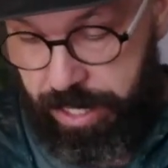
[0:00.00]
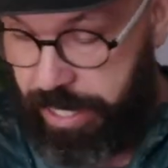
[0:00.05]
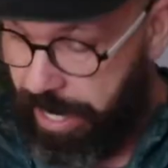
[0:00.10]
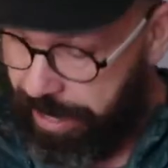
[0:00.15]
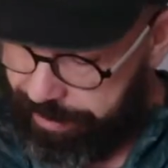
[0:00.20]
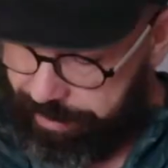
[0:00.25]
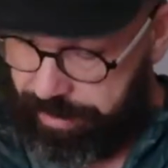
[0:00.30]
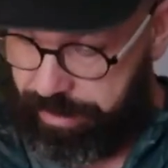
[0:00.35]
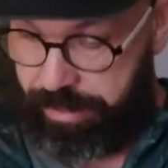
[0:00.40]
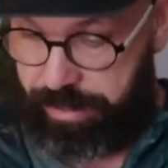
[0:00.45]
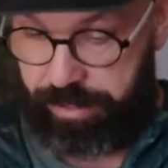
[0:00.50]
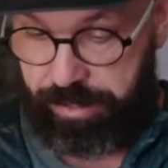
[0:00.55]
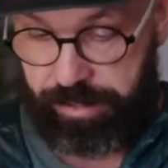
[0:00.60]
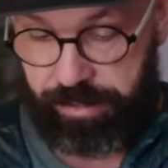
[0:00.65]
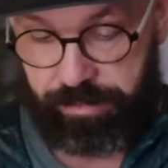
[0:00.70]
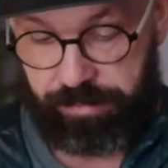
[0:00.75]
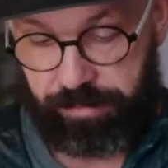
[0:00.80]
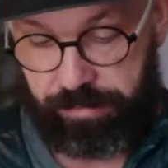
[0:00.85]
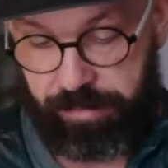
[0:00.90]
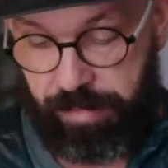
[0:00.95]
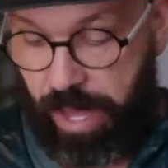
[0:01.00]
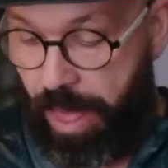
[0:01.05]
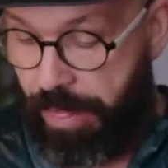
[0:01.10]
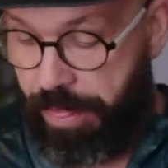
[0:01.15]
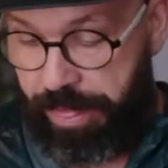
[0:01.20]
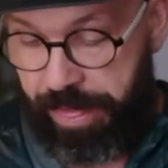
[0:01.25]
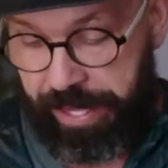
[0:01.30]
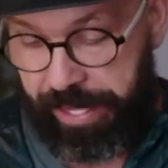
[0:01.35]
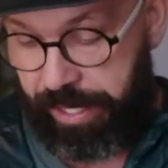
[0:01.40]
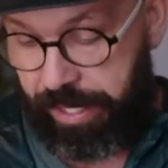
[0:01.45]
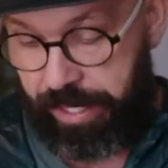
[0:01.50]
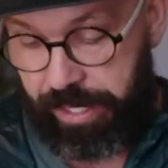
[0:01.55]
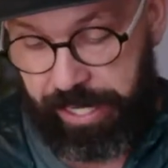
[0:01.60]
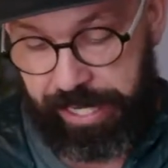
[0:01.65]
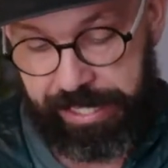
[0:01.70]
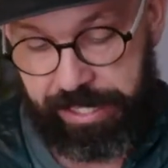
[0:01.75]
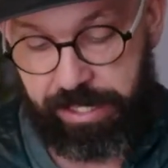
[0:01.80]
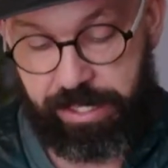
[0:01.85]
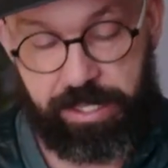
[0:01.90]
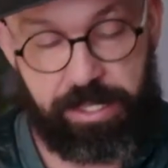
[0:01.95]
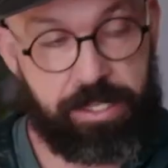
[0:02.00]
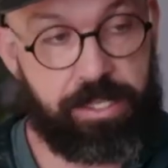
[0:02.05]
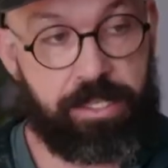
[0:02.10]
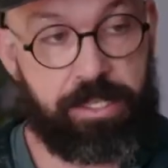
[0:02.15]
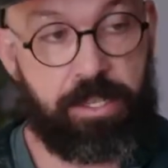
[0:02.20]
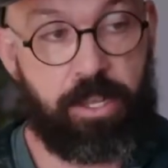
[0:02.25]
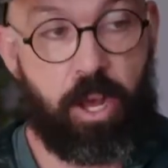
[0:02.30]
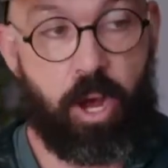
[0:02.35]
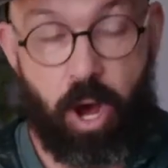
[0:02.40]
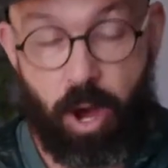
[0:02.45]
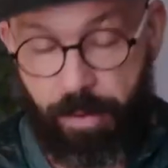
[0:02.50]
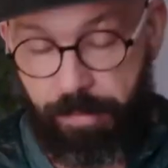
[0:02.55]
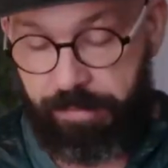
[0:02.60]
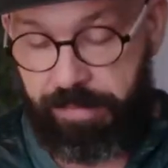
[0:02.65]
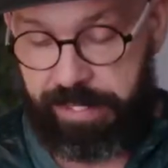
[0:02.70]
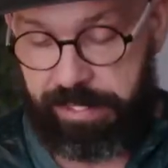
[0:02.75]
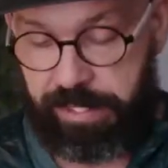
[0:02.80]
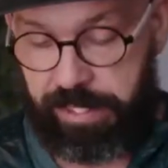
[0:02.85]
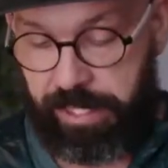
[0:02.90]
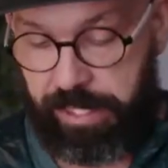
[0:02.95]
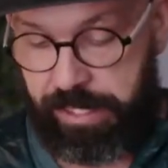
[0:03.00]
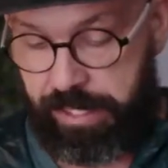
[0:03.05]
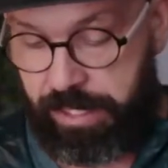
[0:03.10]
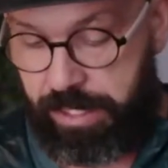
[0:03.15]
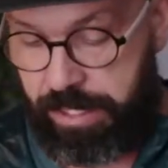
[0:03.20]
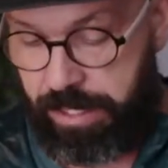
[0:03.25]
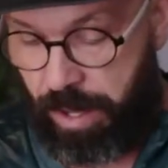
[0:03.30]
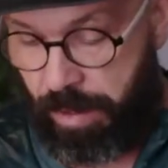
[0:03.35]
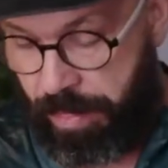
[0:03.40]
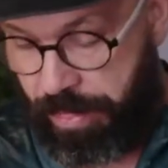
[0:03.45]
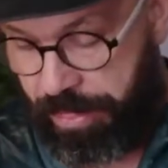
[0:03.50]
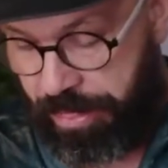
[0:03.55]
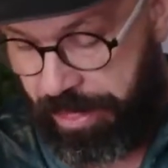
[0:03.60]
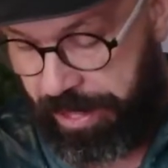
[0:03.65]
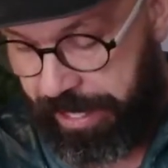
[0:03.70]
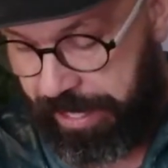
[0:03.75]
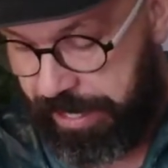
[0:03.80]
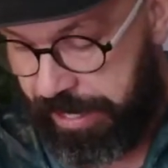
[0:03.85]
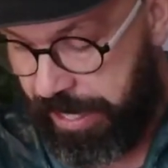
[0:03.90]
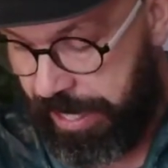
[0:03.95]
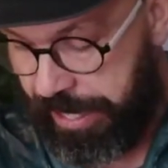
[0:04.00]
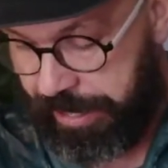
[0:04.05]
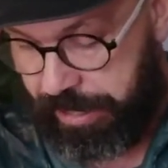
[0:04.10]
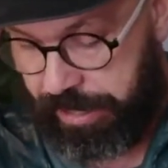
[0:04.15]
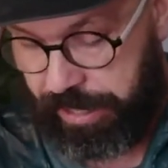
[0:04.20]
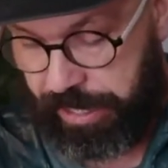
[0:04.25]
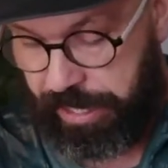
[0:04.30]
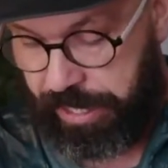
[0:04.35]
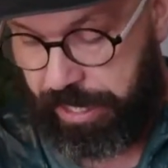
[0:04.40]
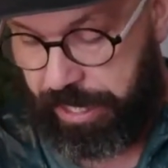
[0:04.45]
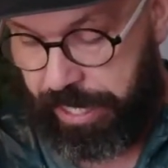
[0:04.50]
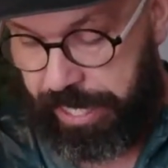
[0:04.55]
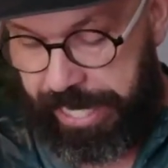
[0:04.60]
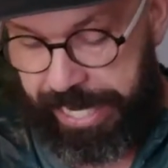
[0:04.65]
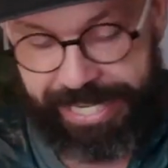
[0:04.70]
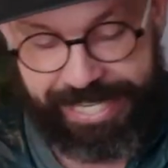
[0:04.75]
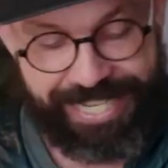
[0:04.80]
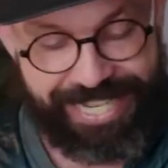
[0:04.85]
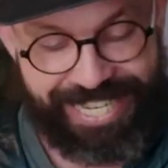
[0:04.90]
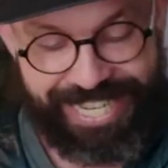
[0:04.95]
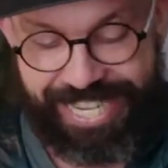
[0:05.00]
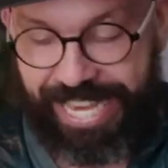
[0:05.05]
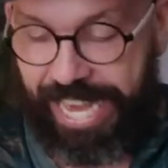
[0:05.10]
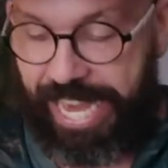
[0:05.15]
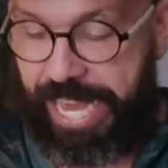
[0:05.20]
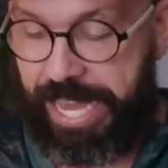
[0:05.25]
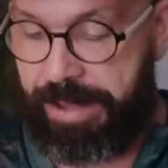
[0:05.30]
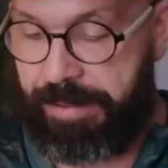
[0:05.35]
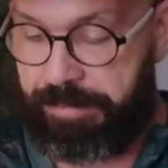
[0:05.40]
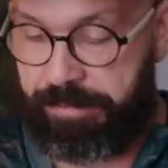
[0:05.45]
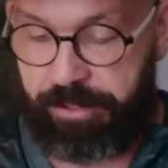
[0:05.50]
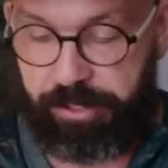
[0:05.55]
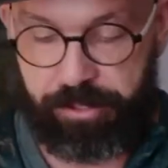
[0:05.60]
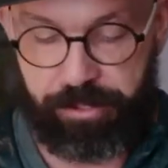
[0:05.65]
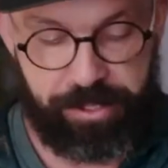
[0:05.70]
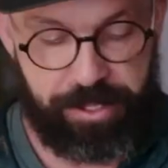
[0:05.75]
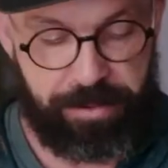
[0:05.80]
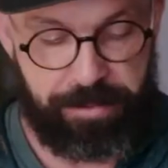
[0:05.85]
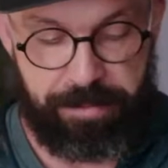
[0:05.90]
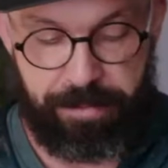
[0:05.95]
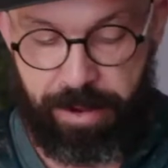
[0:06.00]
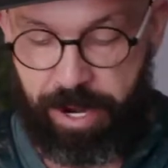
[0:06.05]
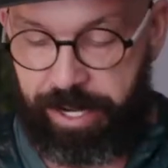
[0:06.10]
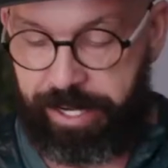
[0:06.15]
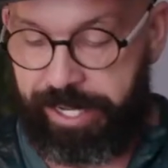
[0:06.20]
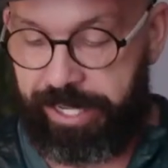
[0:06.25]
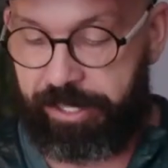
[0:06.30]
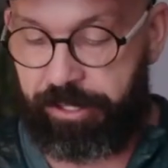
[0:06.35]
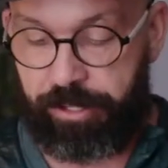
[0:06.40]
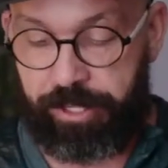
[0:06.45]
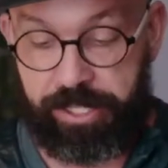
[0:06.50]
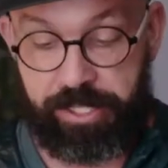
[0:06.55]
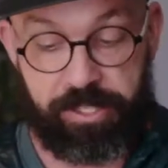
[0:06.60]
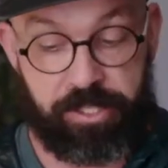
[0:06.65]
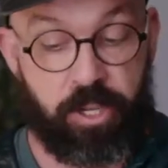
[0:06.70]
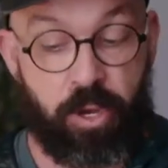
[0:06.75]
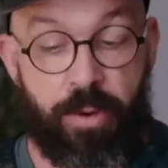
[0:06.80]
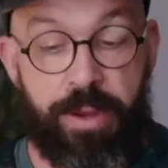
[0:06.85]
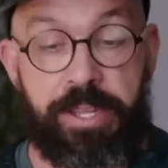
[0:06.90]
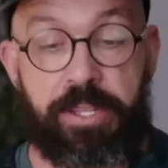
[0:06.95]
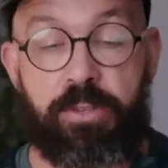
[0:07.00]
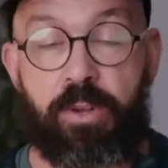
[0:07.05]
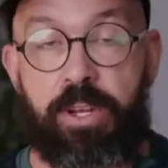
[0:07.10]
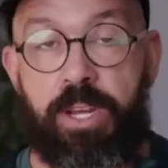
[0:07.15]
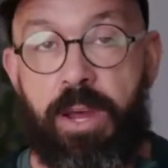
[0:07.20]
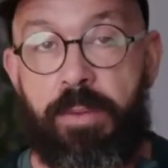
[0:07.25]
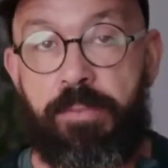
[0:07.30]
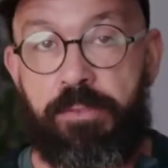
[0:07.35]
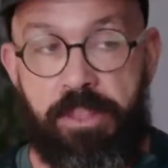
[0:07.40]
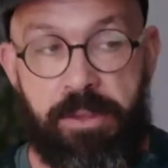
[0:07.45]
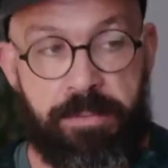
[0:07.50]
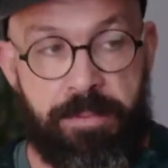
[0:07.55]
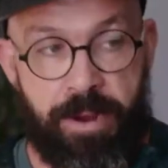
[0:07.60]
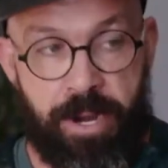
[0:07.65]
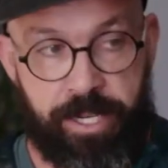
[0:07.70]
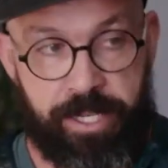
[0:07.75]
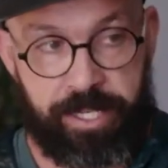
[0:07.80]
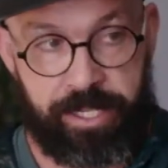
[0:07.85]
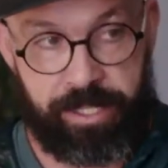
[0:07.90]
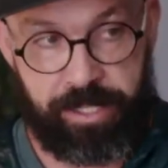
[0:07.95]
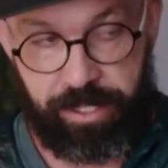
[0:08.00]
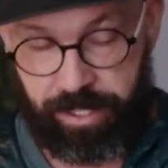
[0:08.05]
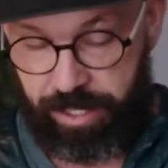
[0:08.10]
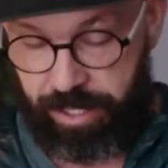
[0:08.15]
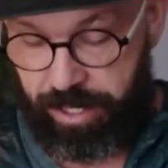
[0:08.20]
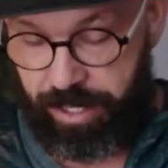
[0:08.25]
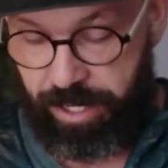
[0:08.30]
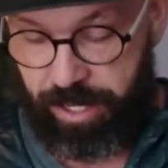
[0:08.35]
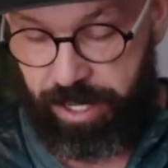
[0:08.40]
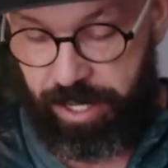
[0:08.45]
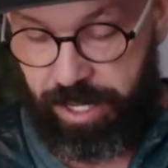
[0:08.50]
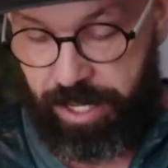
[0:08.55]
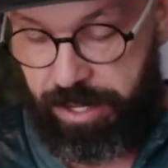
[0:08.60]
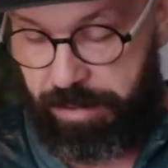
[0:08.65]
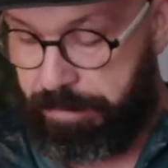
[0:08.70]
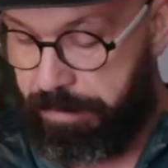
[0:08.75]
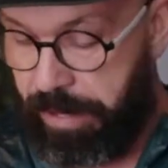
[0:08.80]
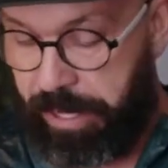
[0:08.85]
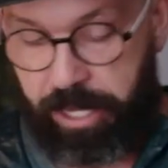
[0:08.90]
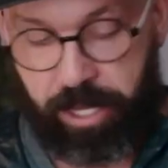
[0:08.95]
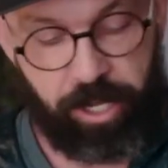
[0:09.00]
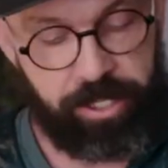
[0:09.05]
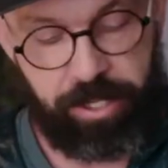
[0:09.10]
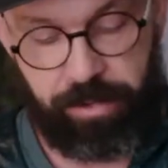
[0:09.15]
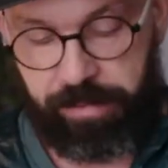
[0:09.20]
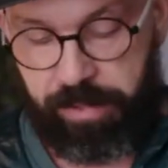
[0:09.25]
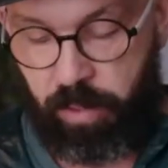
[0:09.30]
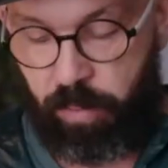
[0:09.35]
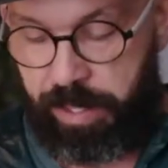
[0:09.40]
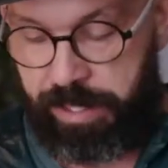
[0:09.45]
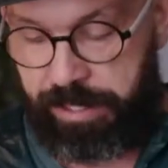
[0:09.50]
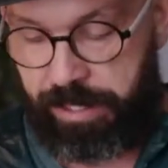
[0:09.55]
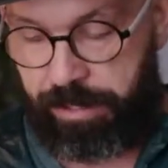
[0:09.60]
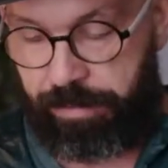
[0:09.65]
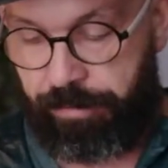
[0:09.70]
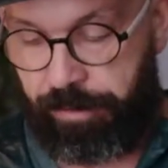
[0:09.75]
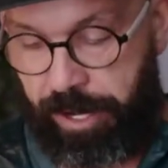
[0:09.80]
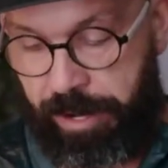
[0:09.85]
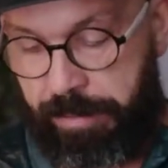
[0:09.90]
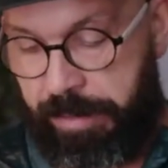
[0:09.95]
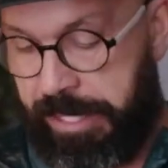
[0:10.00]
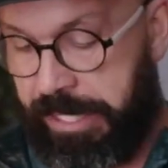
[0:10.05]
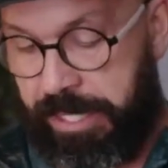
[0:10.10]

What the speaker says: Yes, I think it's obviously something that it came to the market, or it's going to come to the market because of the Wizard frame.